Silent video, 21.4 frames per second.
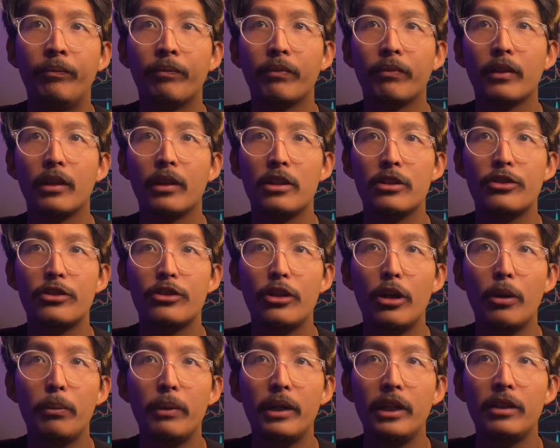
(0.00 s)
There are so
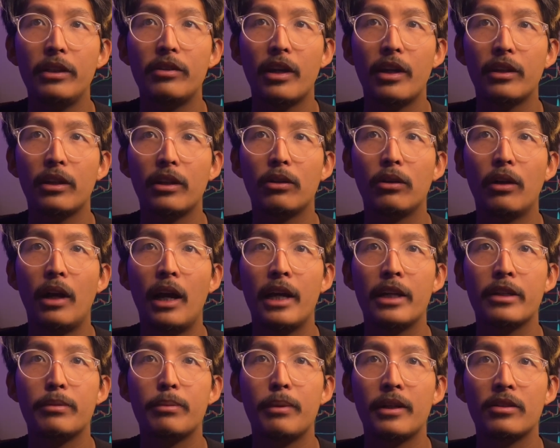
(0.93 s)
many technical
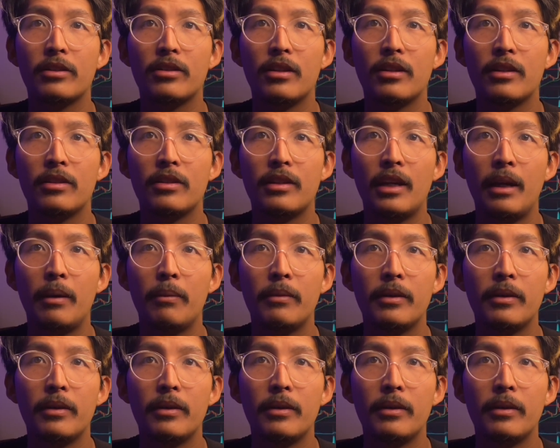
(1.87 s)
aspects to this game